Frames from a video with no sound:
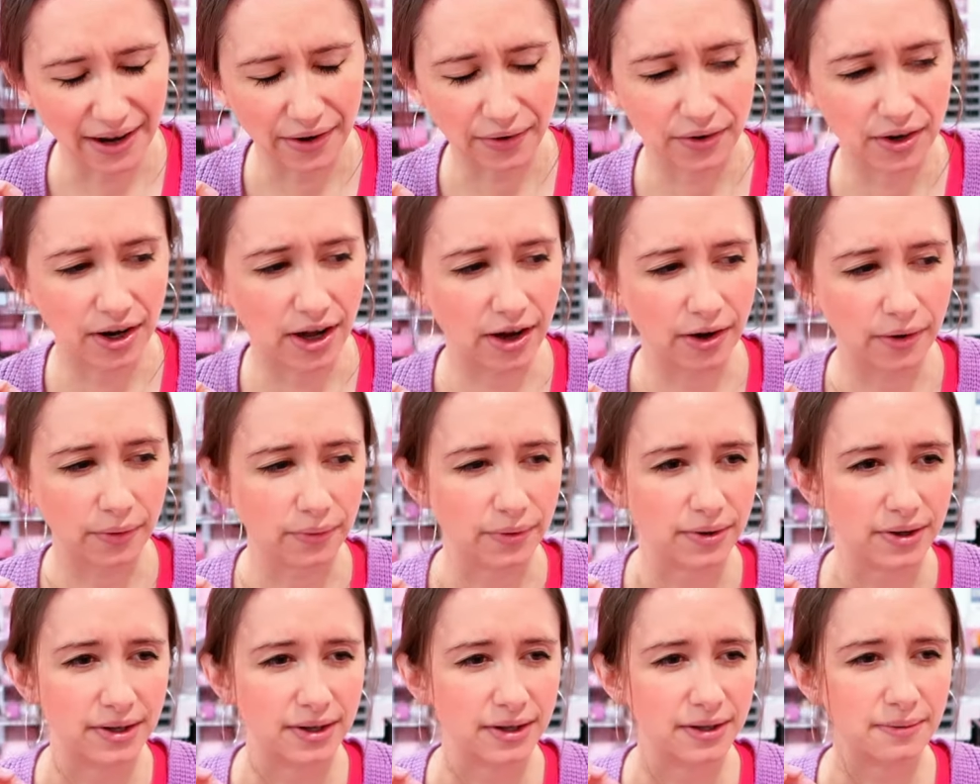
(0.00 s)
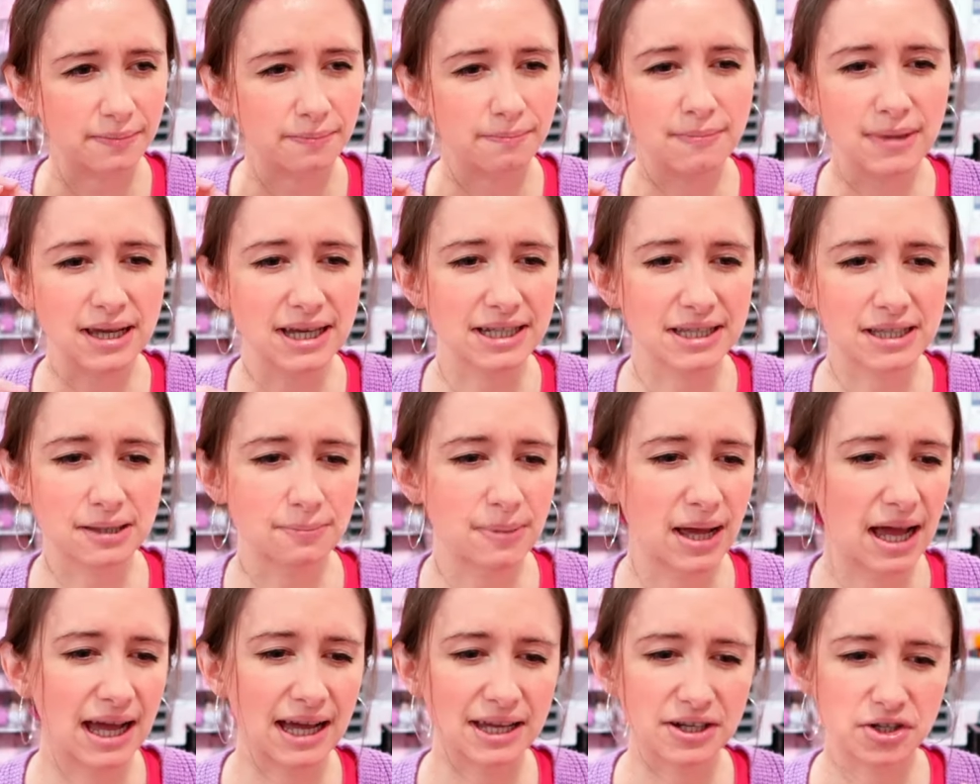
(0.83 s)
I don't know. Mix
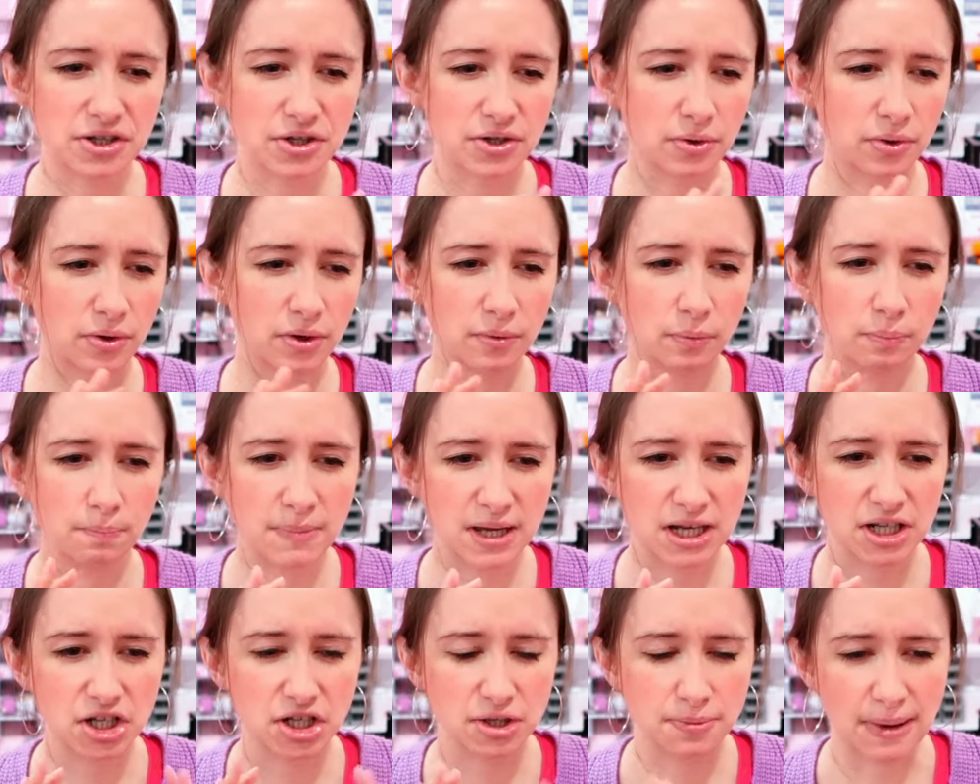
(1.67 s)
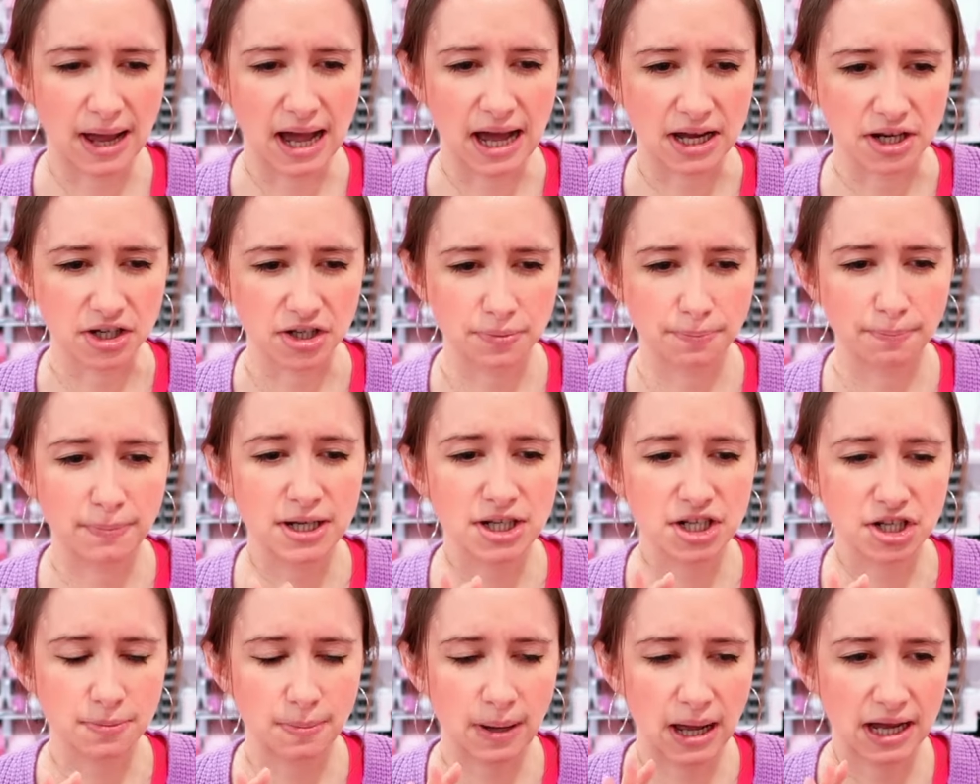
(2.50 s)
match or mishmash?
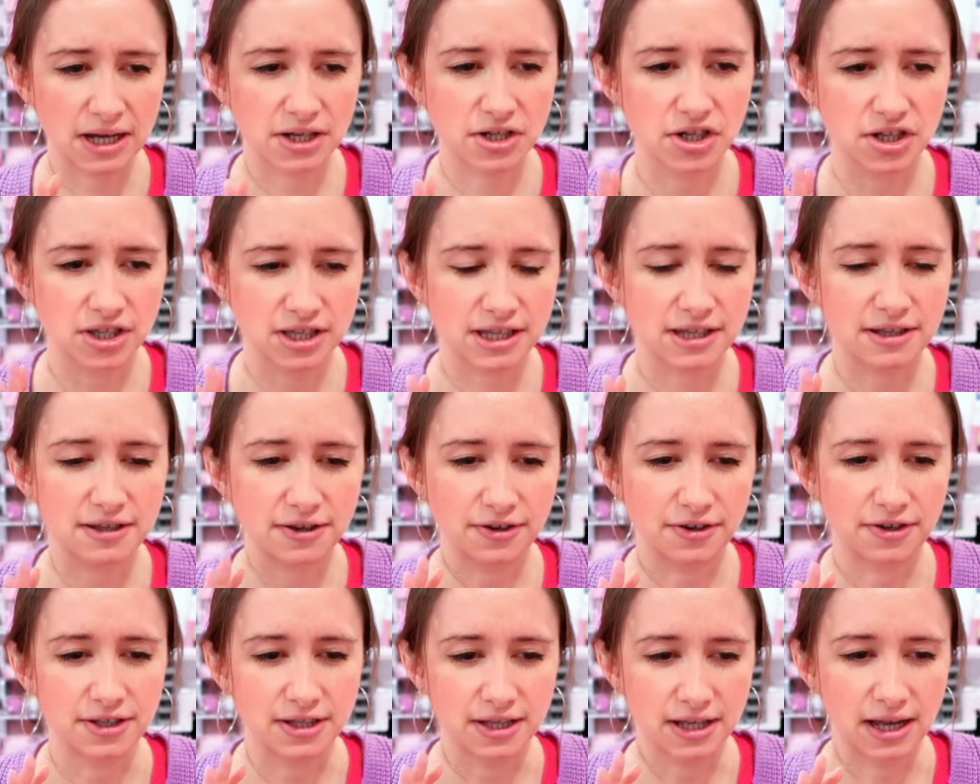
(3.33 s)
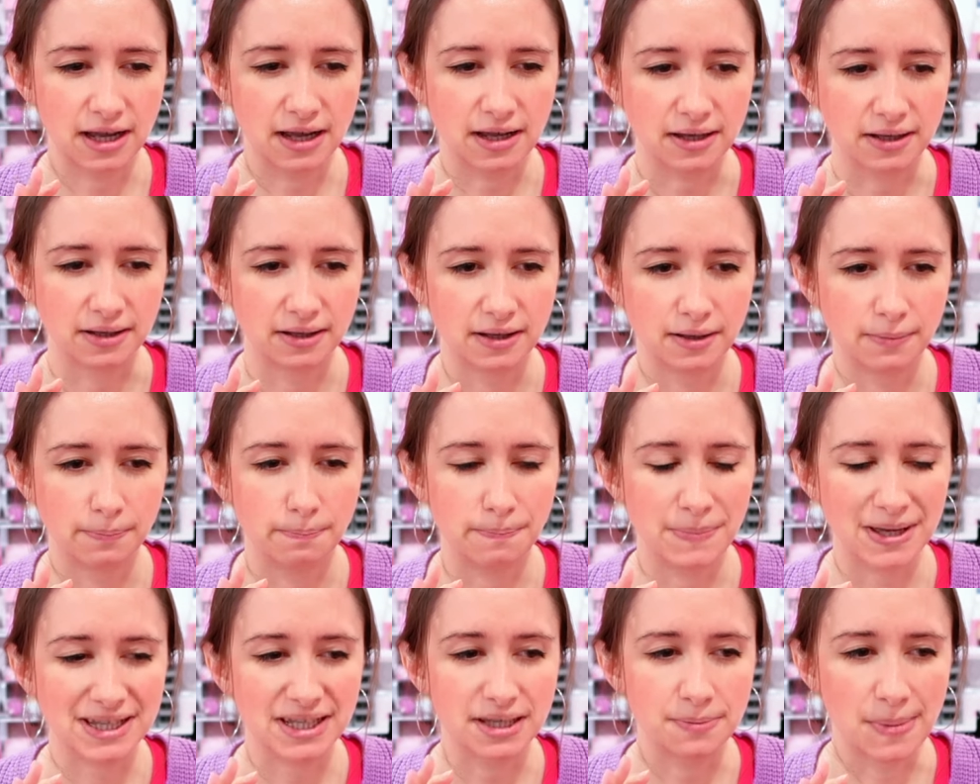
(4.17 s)
Mishmash is easier to say.
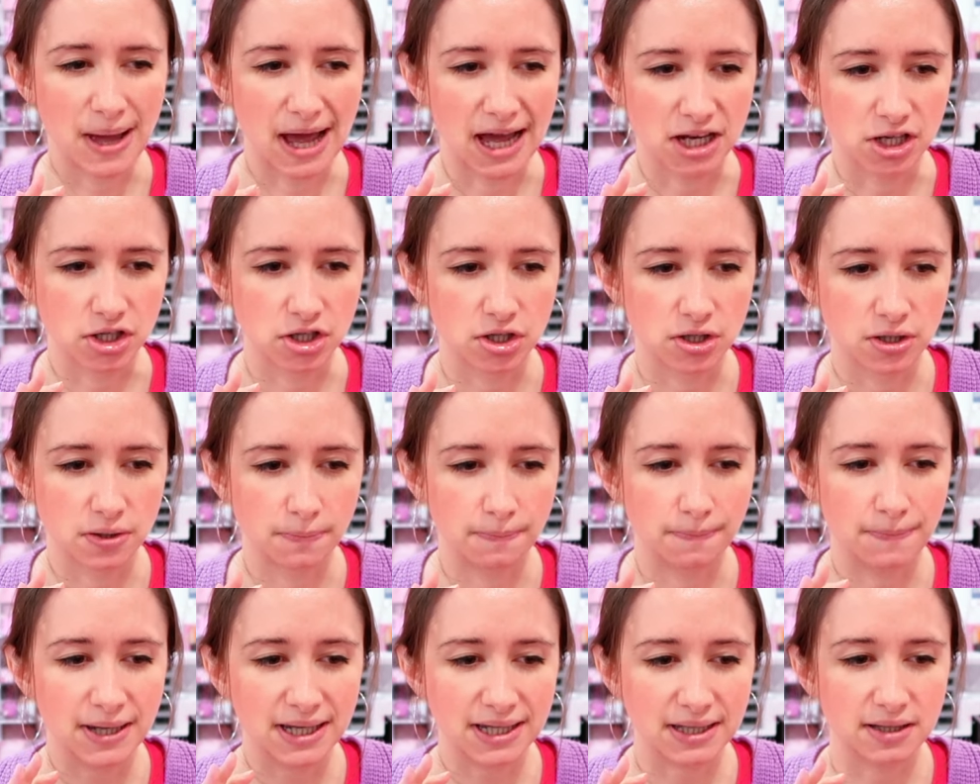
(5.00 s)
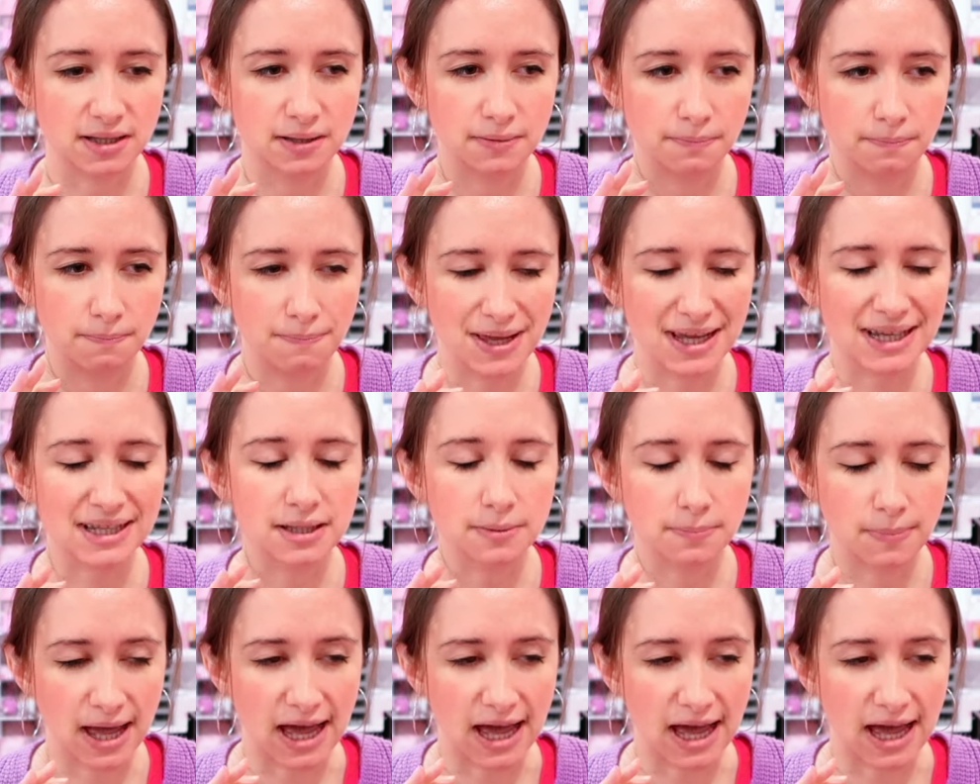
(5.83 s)
Mix mash. Mix, mix